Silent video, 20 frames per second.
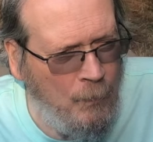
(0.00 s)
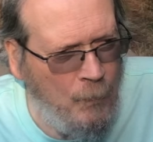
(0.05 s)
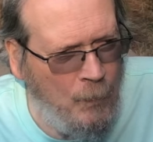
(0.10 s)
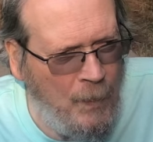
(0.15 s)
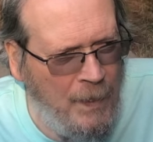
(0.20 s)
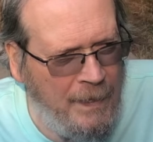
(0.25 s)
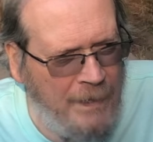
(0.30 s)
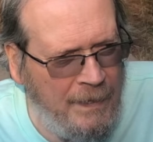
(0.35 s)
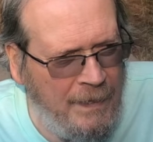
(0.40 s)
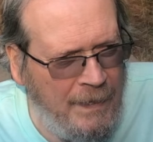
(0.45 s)

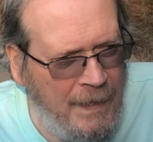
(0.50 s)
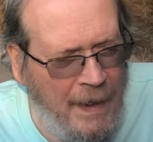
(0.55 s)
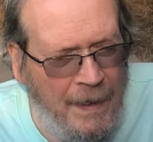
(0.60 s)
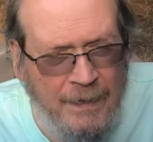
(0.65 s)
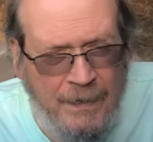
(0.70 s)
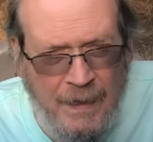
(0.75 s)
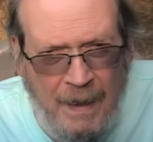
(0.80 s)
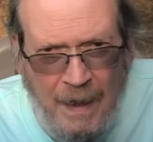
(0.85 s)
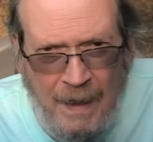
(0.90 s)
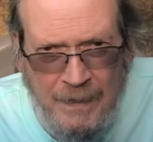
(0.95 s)
when
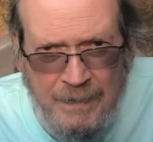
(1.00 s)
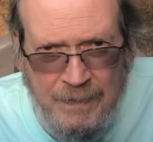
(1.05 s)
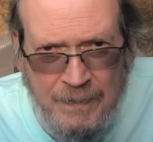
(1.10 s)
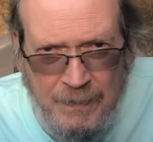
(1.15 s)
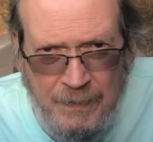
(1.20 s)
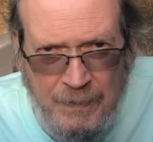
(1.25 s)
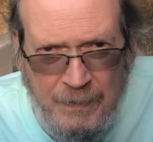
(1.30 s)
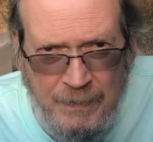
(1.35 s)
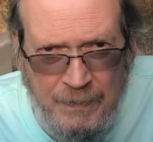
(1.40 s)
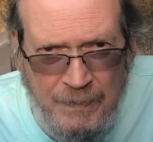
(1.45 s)

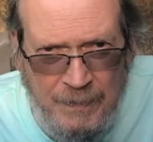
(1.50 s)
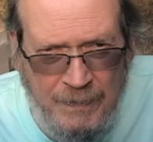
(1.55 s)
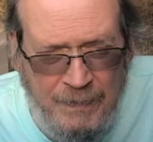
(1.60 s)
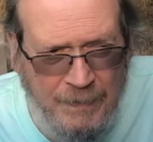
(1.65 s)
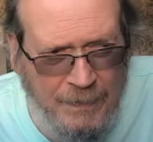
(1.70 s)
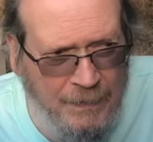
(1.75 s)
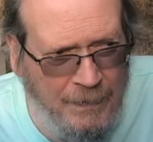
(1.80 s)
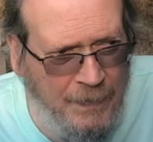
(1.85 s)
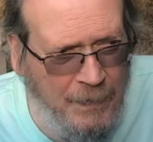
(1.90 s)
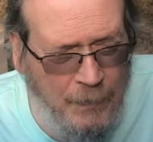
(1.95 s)
Lancaster's
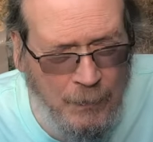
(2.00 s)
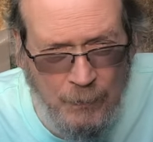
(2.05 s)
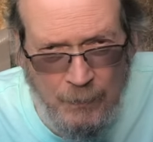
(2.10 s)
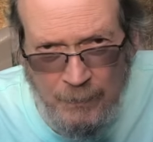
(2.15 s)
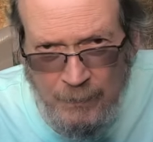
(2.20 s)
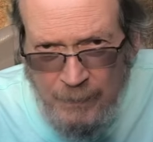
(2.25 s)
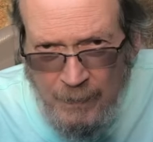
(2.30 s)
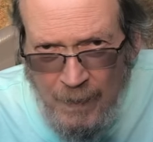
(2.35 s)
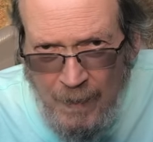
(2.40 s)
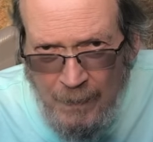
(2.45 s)
old
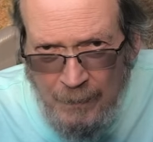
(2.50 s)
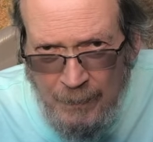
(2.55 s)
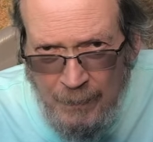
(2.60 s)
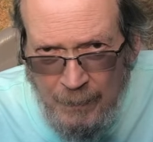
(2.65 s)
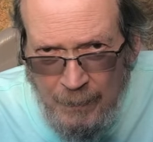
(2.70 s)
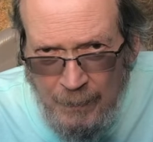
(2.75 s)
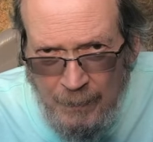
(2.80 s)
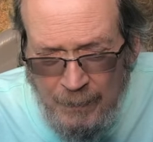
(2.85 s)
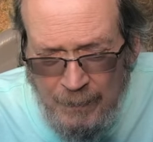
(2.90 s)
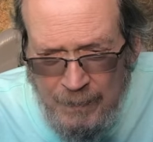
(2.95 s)

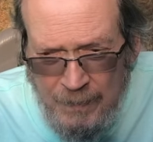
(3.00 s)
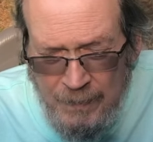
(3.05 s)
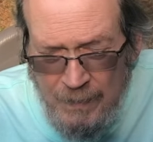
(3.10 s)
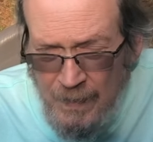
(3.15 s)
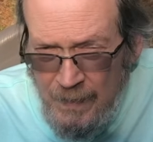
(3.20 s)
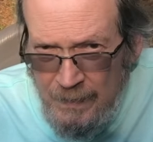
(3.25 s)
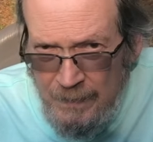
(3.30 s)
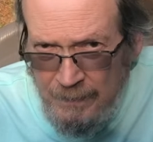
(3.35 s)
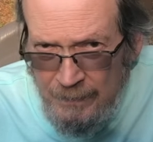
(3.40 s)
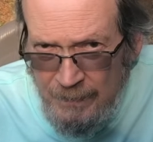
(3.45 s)
father,
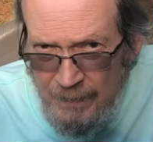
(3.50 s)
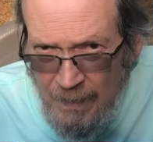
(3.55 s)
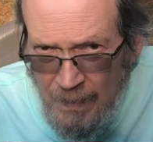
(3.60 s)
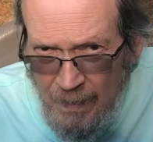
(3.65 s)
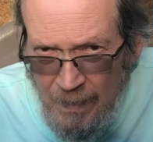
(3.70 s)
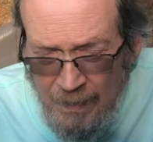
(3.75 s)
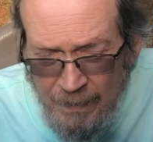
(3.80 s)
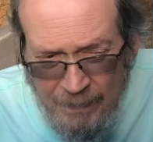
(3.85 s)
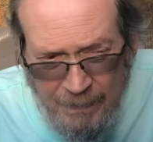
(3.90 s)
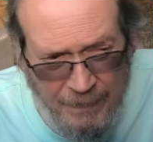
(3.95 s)
John of
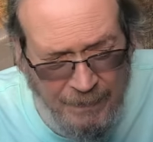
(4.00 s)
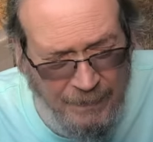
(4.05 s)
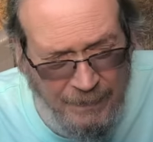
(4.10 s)
Gaunt,